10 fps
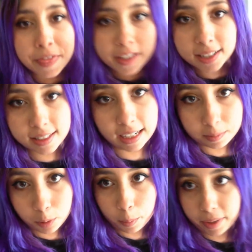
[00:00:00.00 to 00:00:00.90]
the
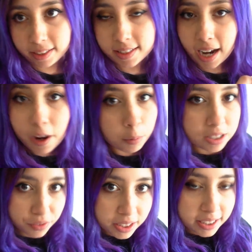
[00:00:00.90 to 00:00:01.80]
exact moment I
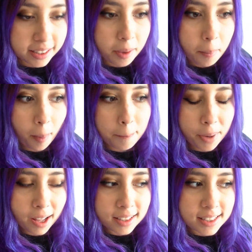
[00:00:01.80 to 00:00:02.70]
was feeling them,
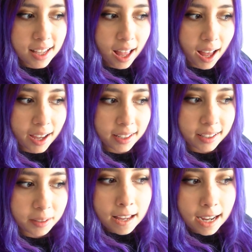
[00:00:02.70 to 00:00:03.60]
but
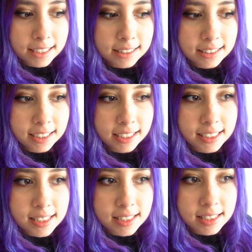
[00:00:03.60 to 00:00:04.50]
I
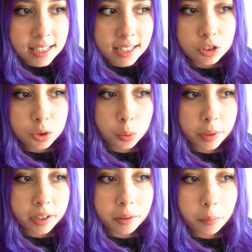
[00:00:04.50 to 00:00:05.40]
didn't do
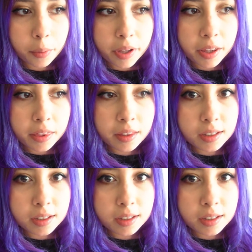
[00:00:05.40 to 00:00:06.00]
it with